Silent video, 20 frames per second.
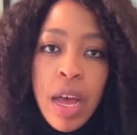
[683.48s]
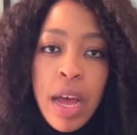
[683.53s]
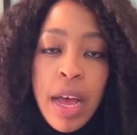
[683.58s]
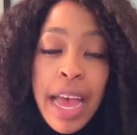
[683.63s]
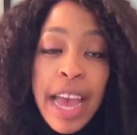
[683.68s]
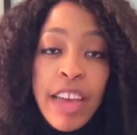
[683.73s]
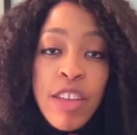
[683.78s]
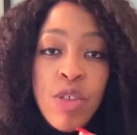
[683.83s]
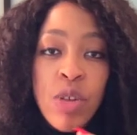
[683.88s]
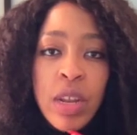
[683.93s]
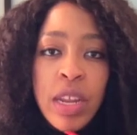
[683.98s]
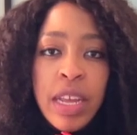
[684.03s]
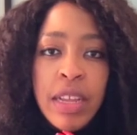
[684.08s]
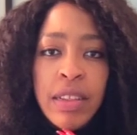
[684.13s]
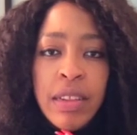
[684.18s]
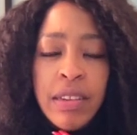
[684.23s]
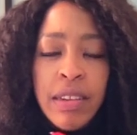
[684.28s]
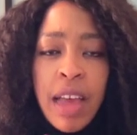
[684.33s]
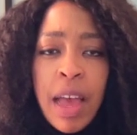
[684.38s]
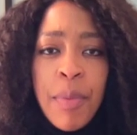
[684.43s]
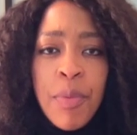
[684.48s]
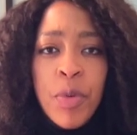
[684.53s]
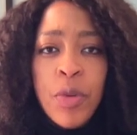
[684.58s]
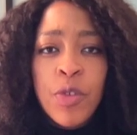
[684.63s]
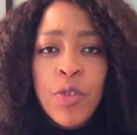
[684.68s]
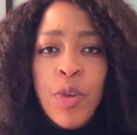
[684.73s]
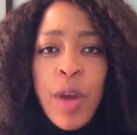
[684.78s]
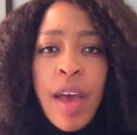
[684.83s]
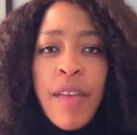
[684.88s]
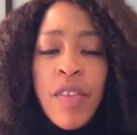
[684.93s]
Actually, at the time he
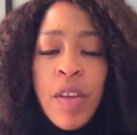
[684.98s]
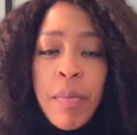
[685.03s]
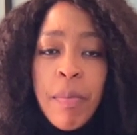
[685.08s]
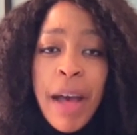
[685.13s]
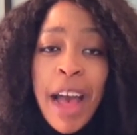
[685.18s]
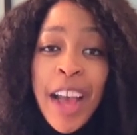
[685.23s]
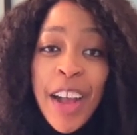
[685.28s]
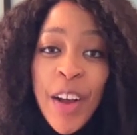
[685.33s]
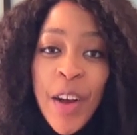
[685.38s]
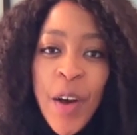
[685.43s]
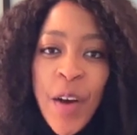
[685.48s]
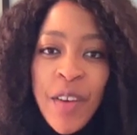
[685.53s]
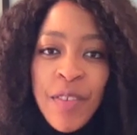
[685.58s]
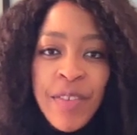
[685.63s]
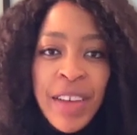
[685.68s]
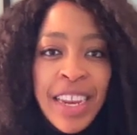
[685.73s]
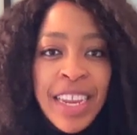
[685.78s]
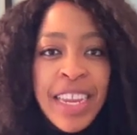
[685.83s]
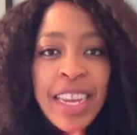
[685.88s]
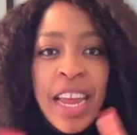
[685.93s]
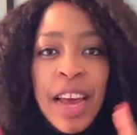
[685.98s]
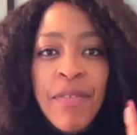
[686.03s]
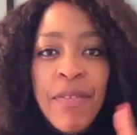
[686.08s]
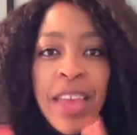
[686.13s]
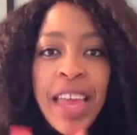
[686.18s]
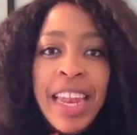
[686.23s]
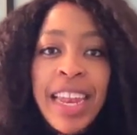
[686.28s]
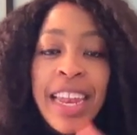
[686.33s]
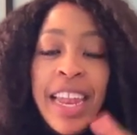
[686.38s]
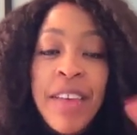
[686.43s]
was driving my car, funny enough,
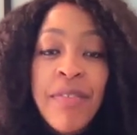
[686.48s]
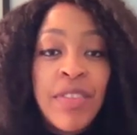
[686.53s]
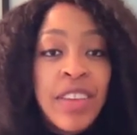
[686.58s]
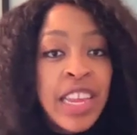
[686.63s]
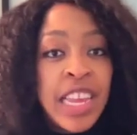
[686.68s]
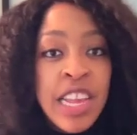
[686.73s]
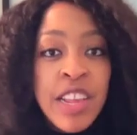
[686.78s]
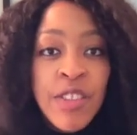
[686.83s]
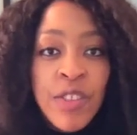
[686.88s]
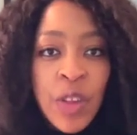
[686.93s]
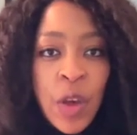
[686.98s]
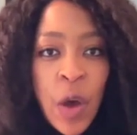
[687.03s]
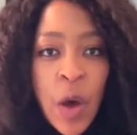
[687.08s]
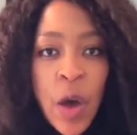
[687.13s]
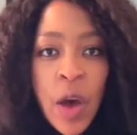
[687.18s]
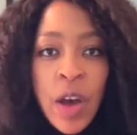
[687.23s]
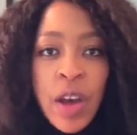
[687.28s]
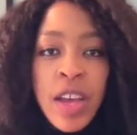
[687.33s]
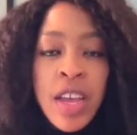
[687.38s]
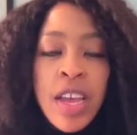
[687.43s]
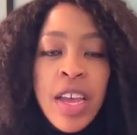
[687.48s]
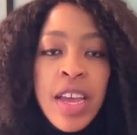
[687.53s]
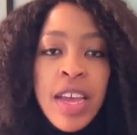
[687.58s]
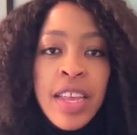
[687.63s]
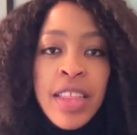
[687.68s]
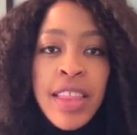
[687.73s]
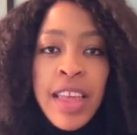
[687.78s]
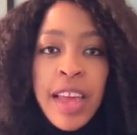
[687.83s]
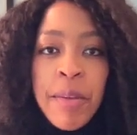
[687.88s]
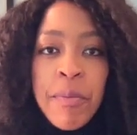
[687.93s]
he had left his car
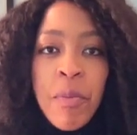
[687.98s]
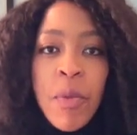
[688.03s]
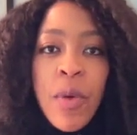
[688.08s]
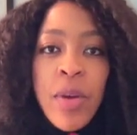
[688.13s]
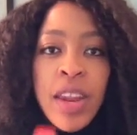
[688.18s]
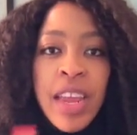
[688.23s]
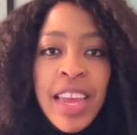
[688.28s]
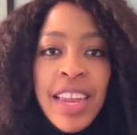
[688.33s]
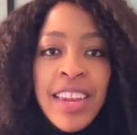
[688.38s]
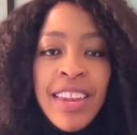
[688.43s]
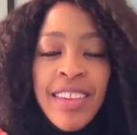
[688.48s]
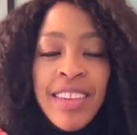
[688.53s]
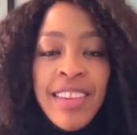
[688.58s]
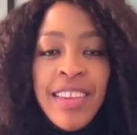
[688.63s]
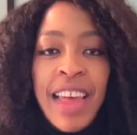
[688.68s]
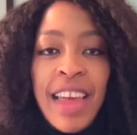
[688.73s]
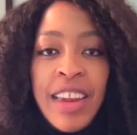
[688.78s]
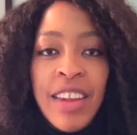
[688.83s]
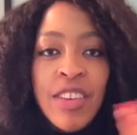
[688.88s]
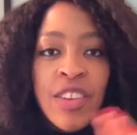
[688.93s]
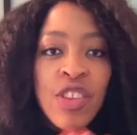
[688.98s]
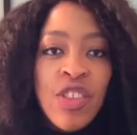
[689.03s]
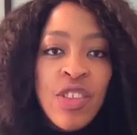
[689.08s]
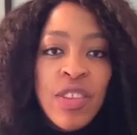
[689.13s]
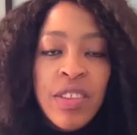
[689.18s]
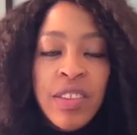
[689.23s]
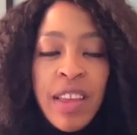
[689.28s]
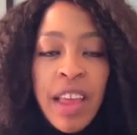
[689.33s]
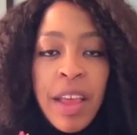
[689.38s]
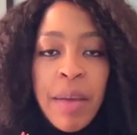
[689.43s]
that morning and he decided to
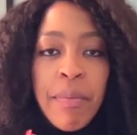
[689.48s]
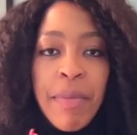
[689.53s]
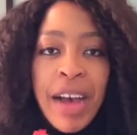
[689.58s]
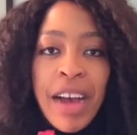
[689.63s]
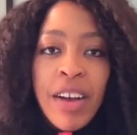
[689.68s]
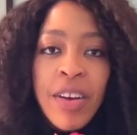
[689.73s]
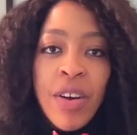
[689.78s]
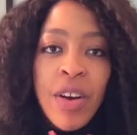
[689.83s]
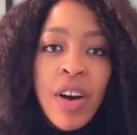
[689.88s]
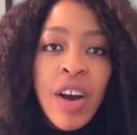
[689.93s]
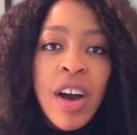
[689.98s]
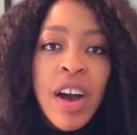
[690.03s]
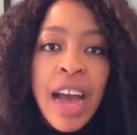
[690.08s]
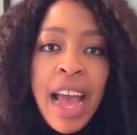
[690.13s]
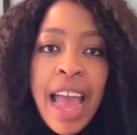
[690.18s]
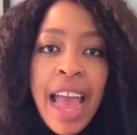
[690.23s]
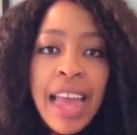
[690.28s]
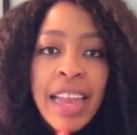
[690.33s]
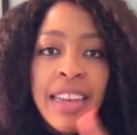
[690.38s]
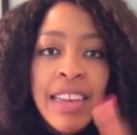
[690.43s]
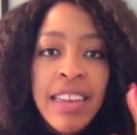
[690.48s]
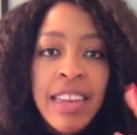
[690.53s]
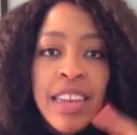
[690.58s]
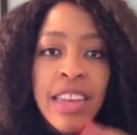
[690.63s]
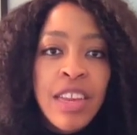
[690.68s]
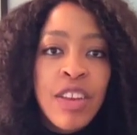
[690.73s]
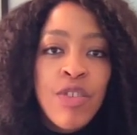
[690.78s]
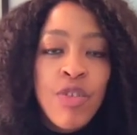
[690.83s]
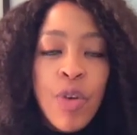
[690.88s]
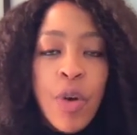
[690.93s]
just take my car and
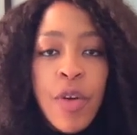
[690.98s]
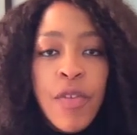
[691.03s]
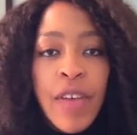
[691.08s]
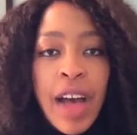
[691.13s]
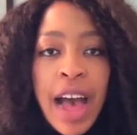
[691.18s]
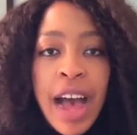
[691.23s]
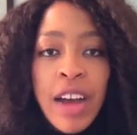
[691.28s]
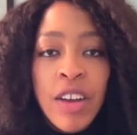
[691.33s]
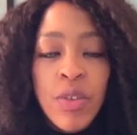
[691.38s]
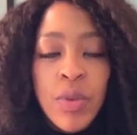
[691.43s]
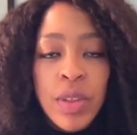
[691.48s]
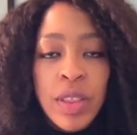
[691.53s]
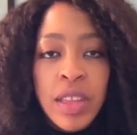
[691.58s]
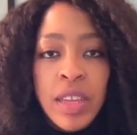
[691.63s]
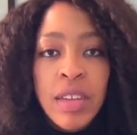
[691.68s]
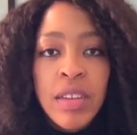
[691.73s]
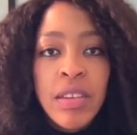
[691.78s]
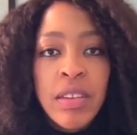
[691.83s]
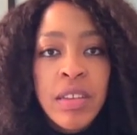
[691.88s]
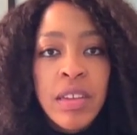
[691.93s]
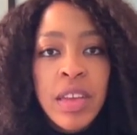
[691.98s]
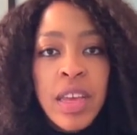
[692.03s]
he drove out with it.